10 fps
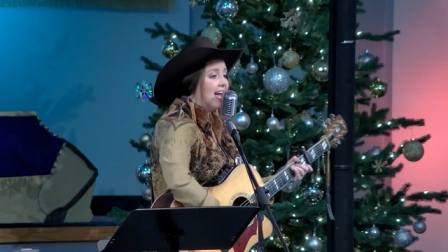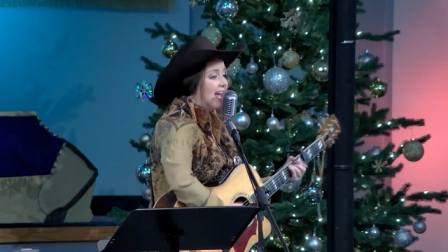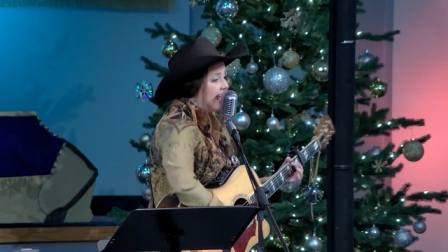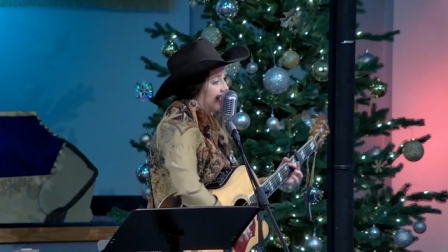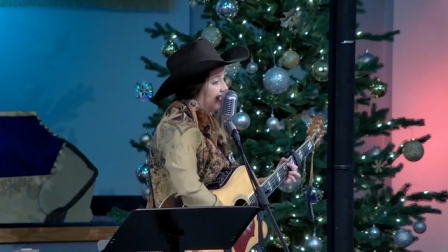
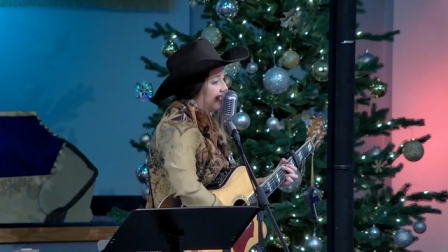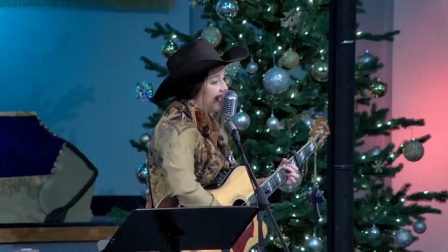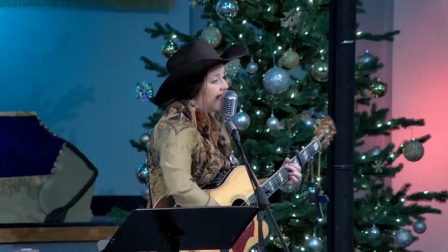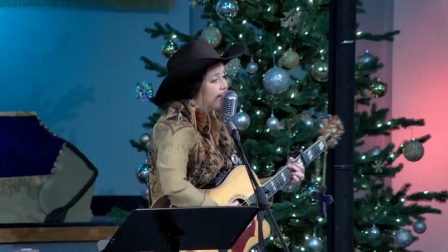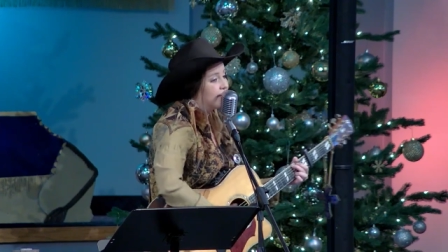And
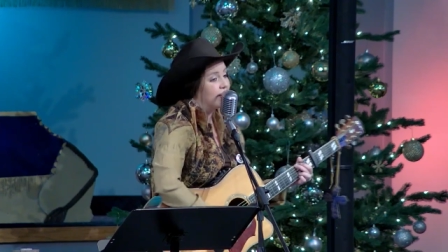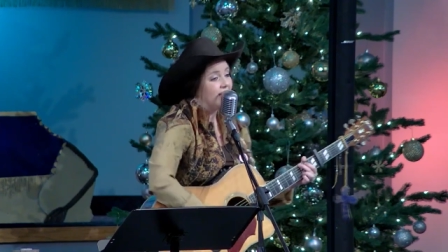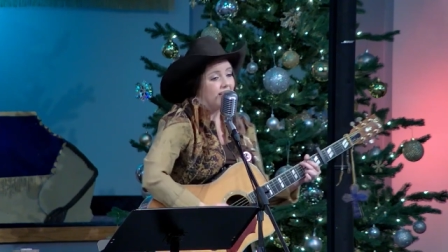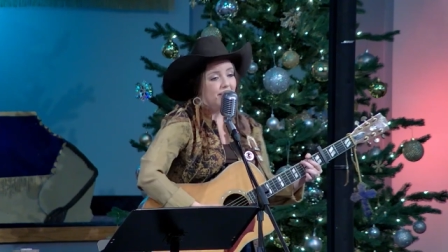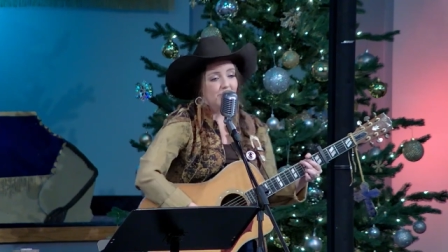
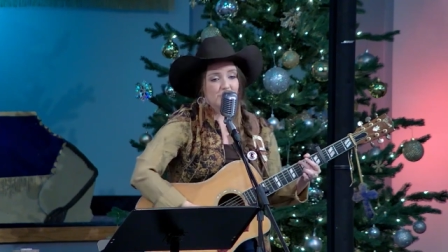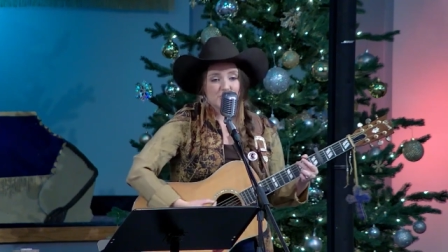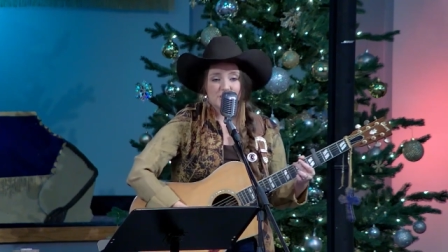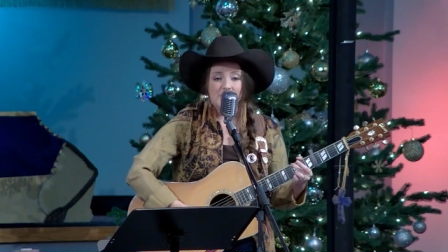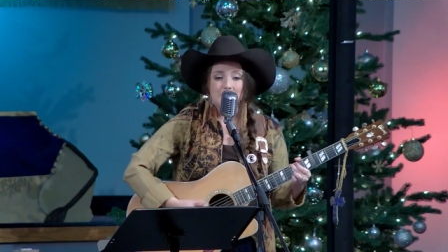every year
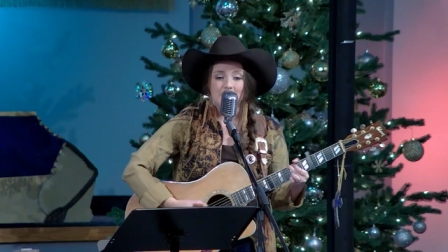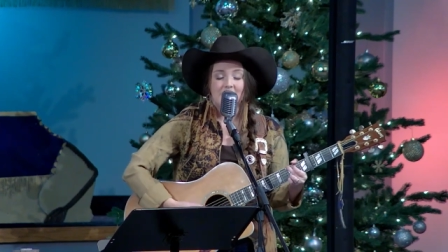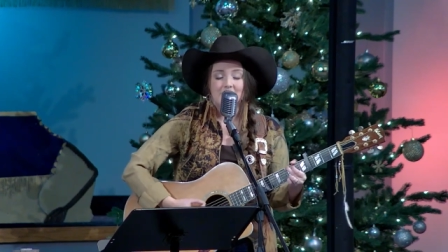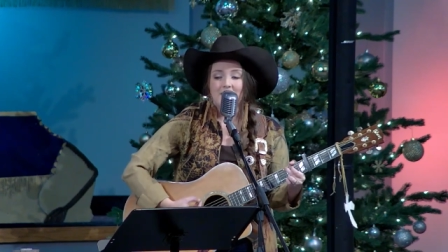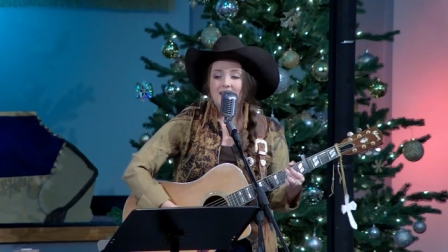she
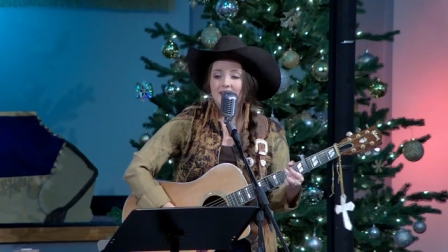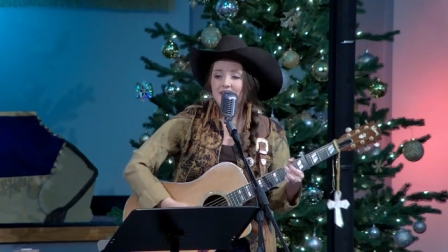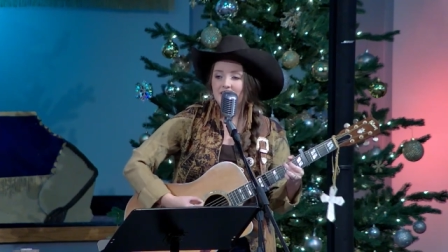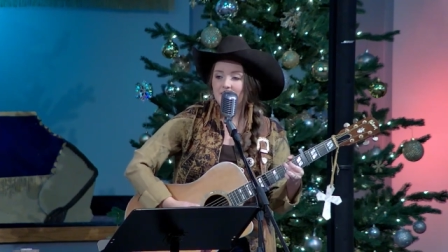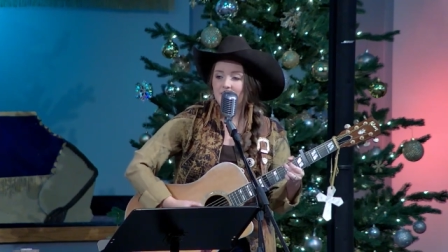bent my
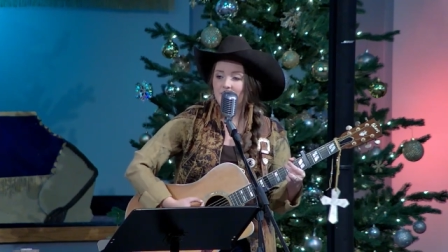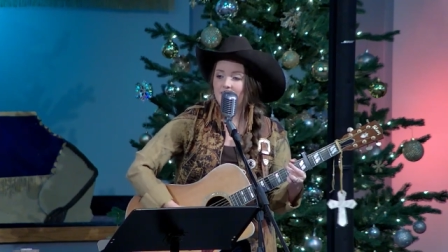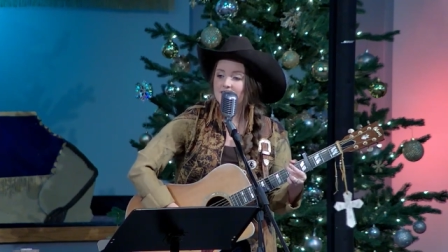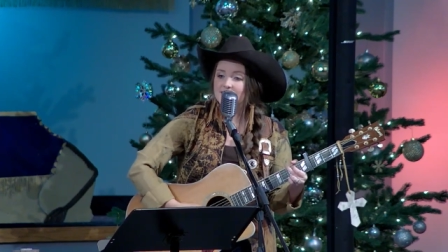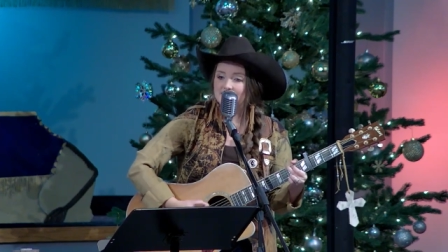ear
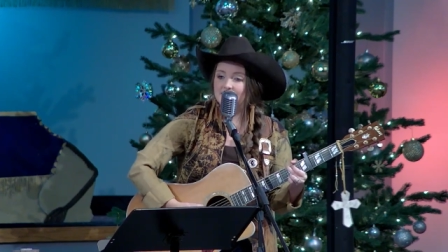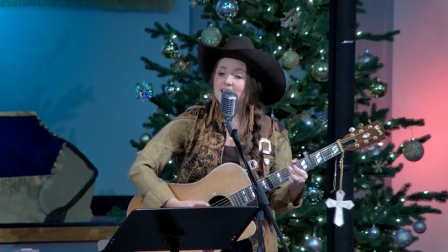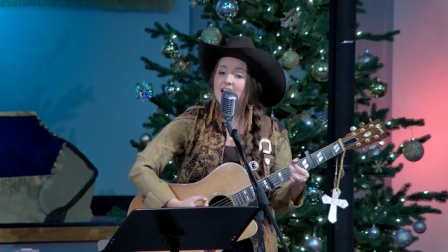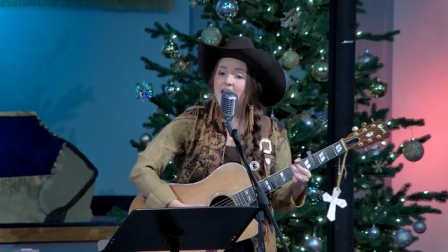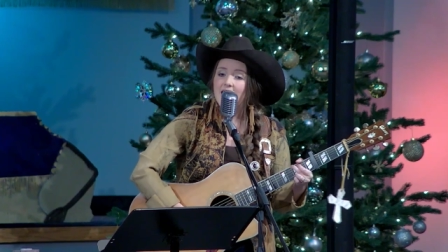
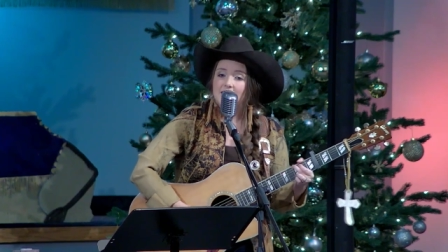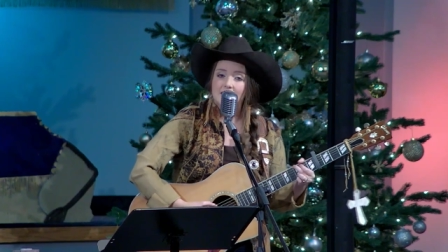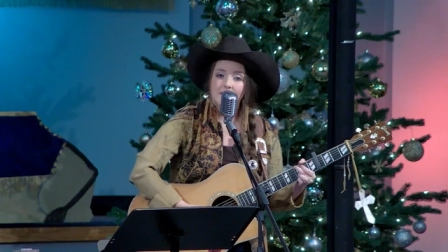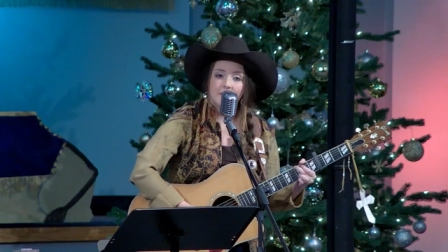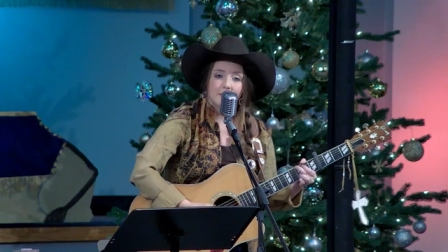until I
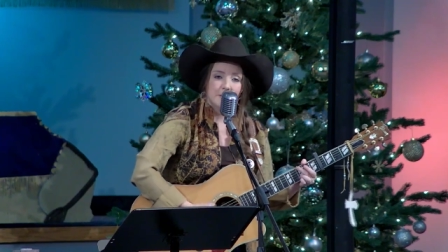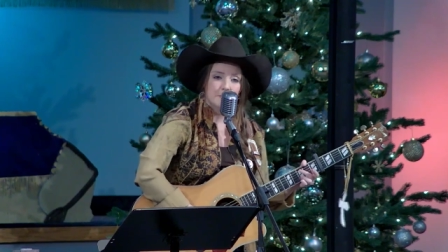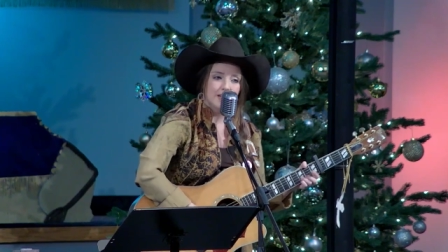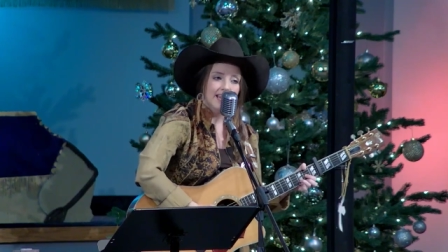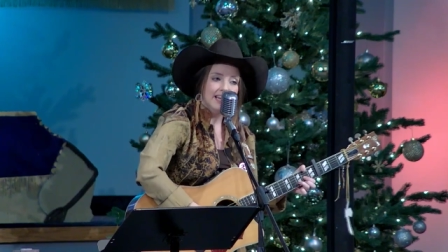learned to
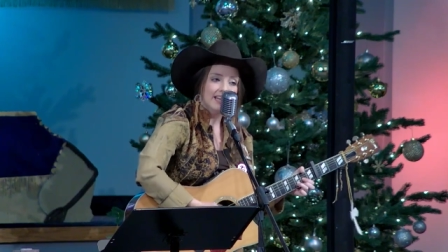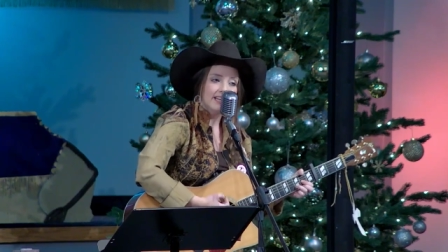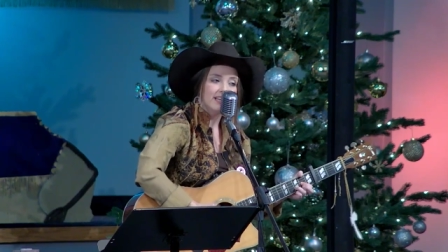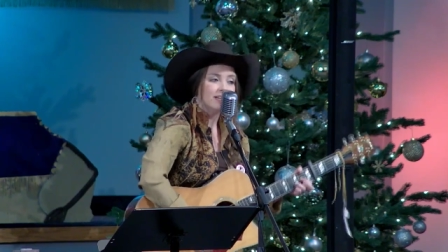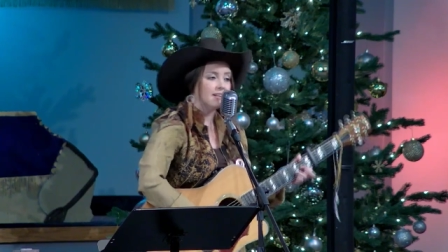
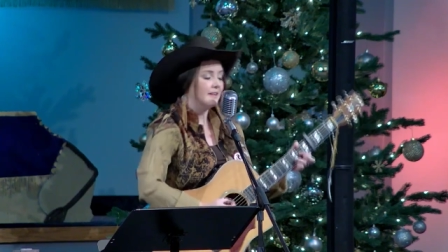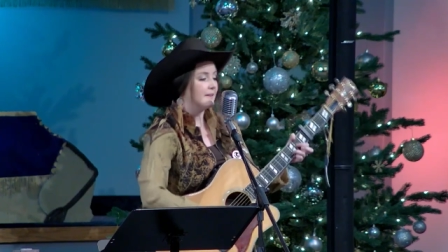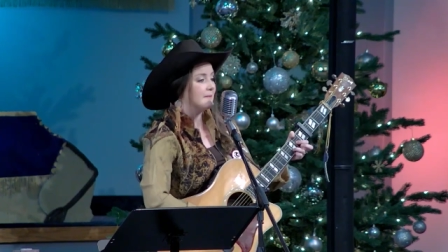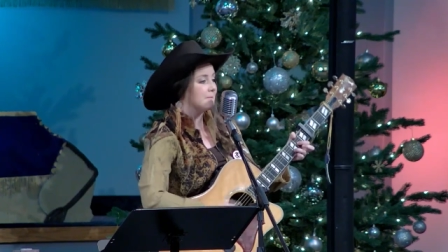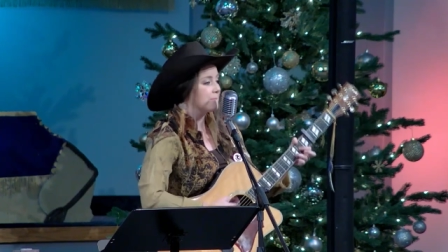play.